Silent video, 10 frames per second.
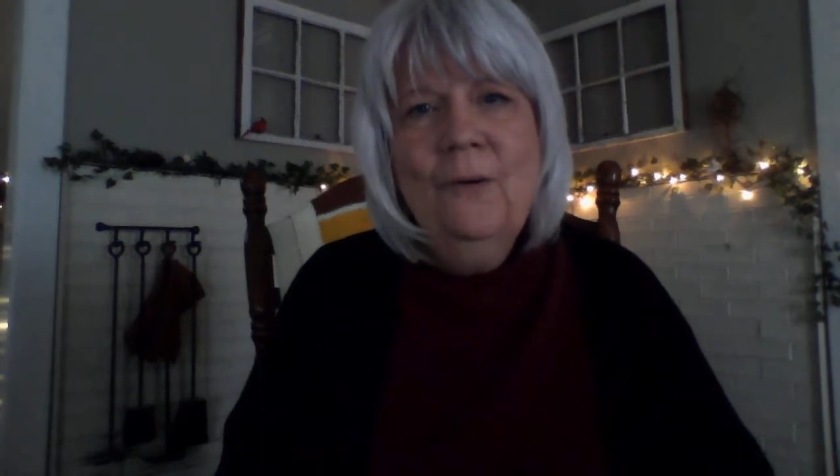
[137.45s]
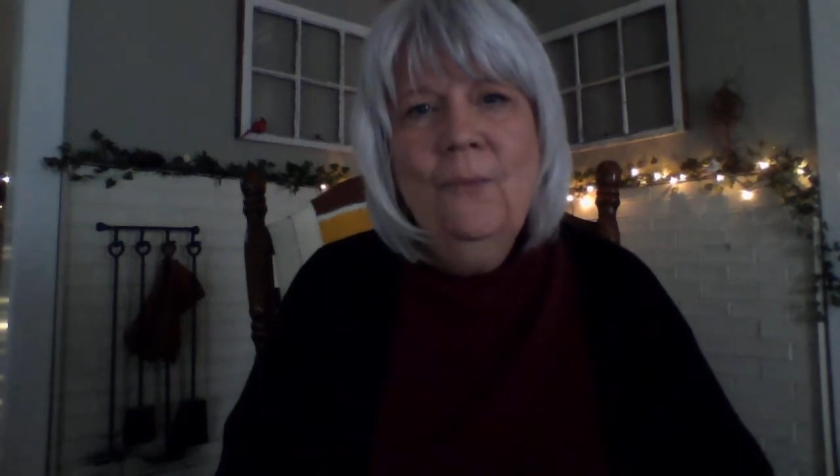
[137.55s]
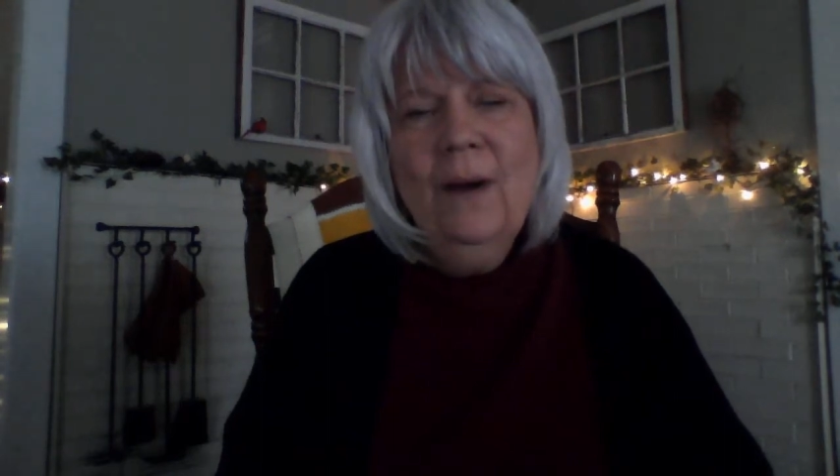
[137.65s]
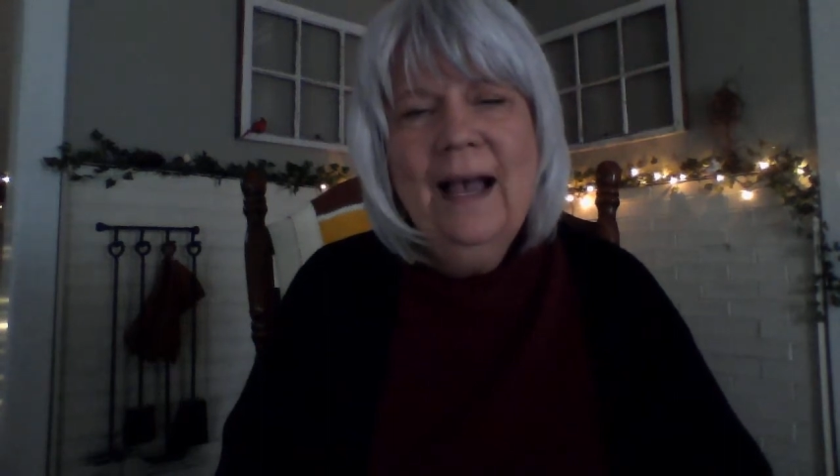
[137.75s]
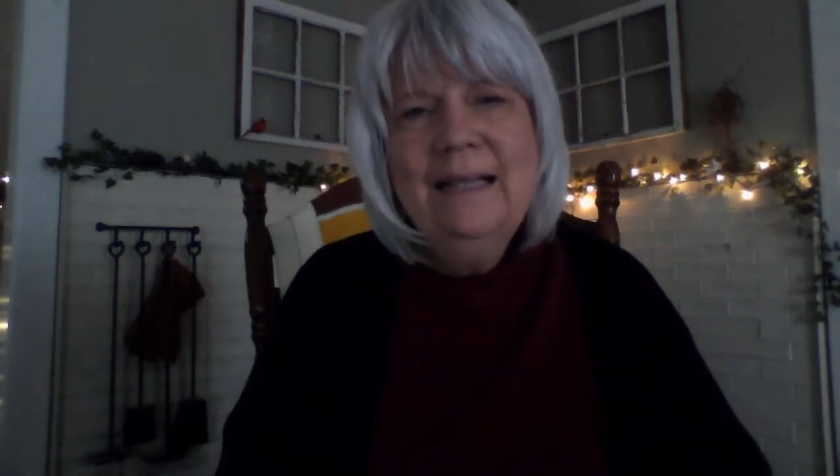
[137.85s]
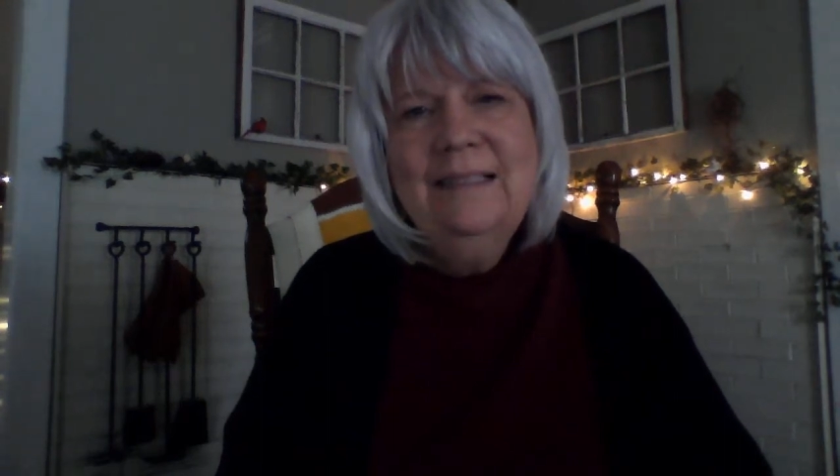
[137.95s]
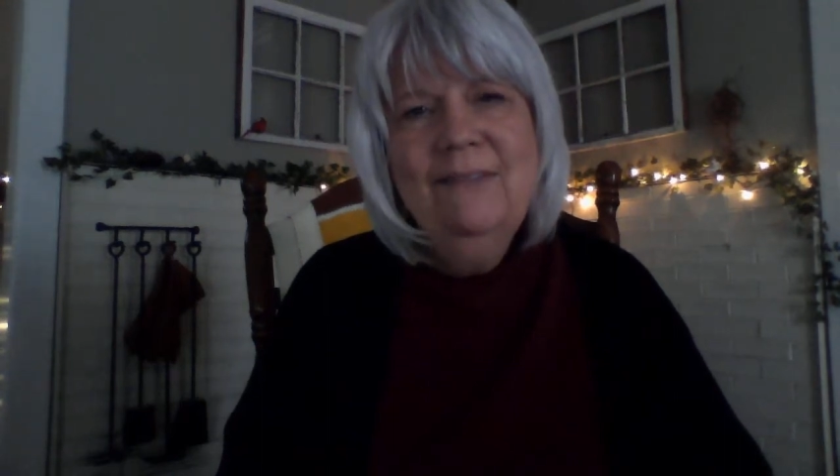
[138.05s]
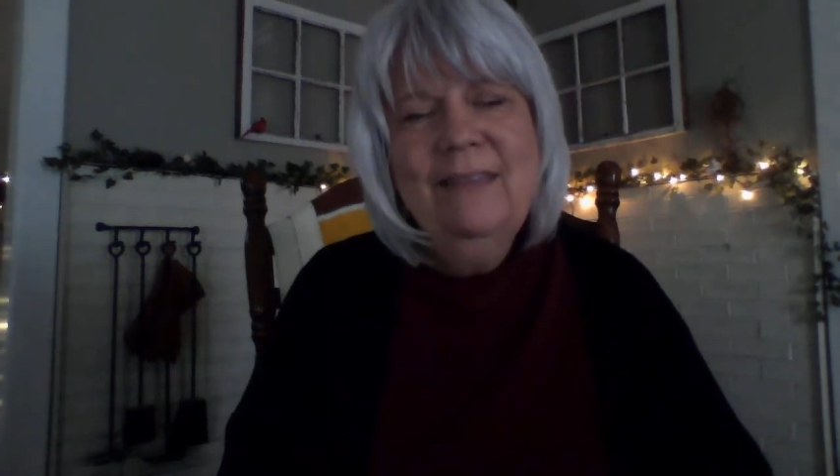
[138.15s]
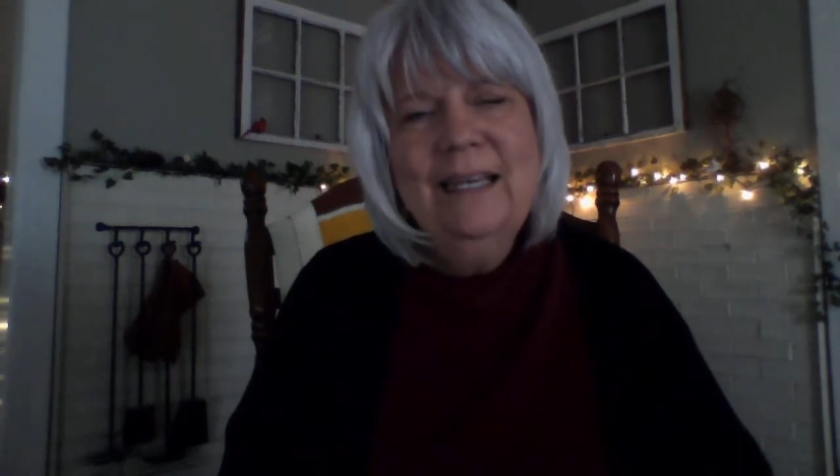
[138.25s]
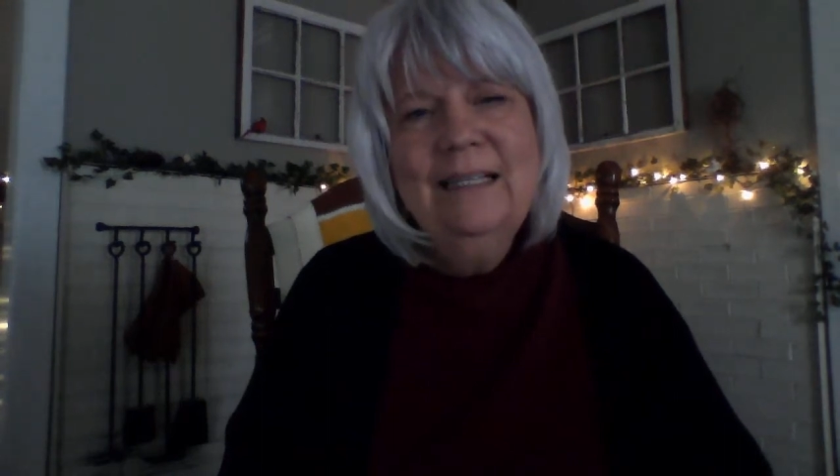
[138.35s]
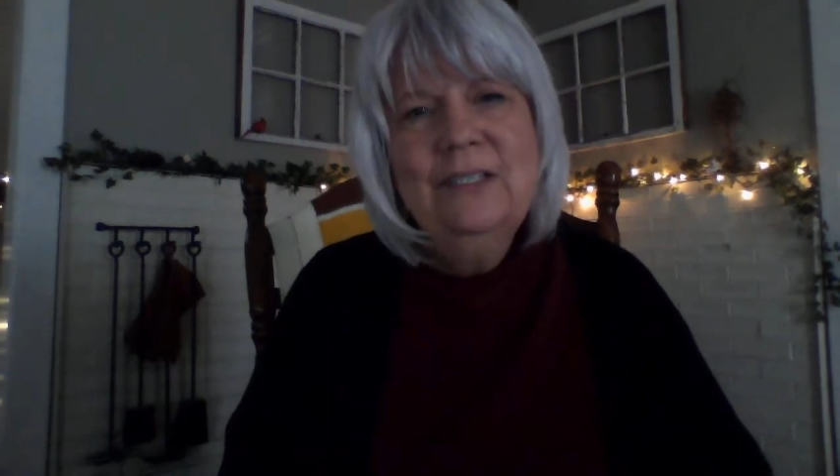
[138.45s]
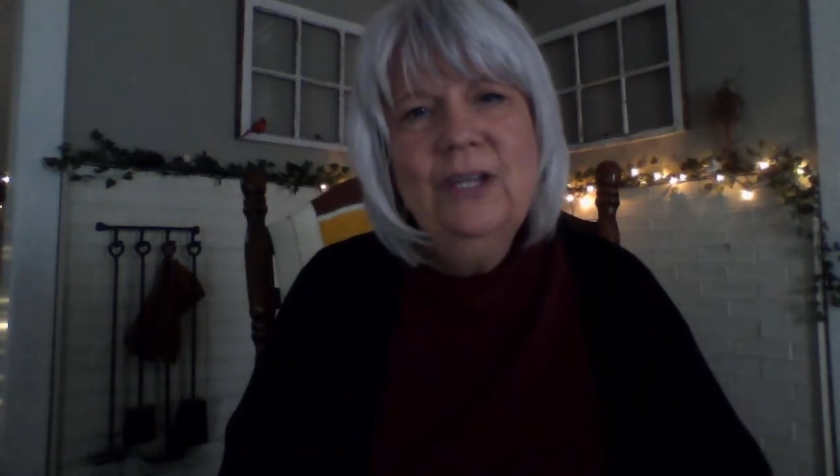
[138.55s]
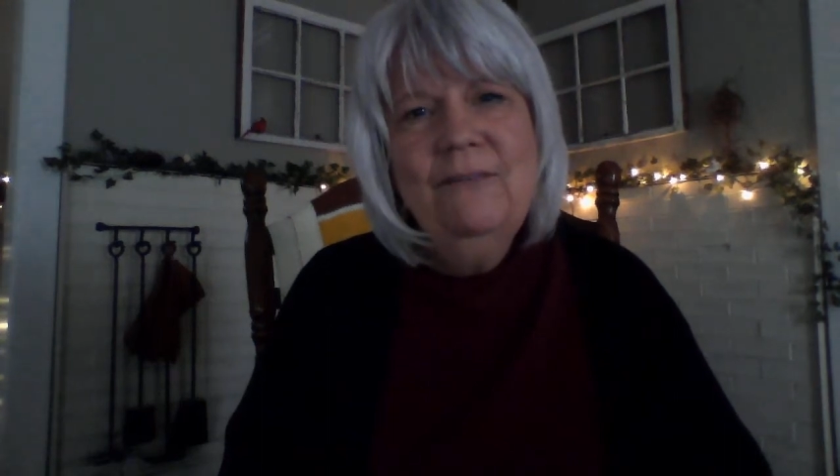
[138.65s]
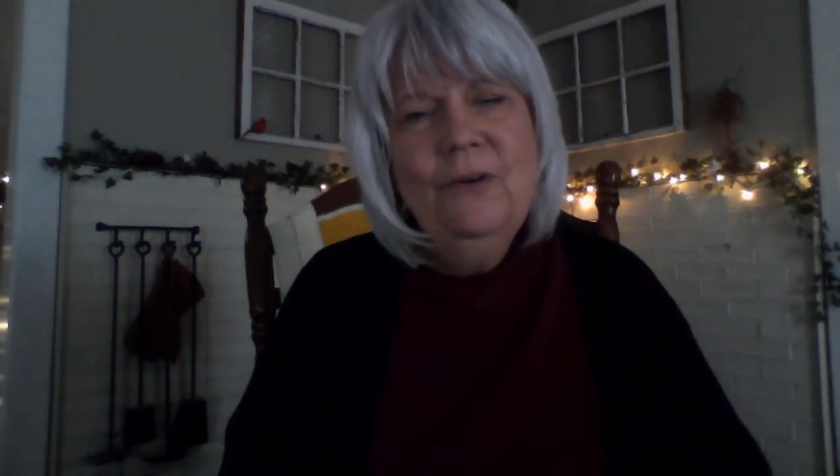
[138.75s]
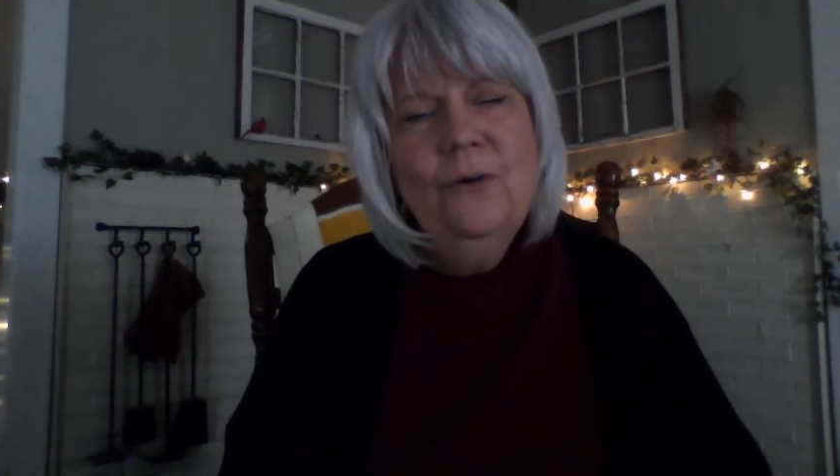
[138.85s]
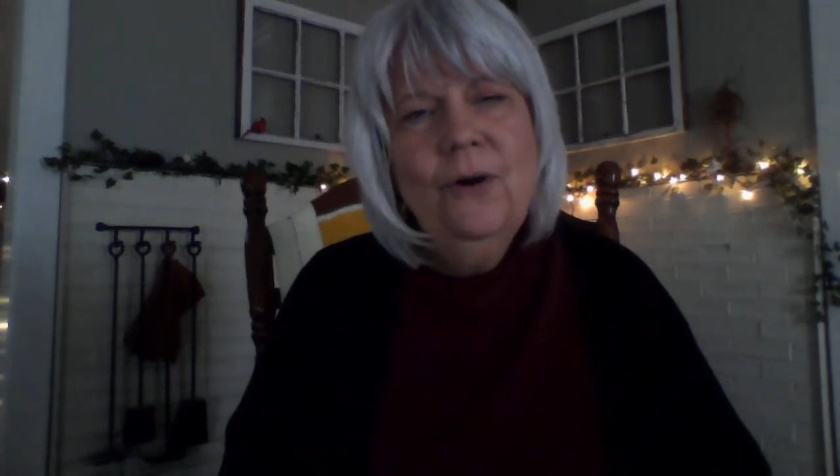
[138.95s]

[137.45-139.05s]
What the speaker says: What kinds of things have you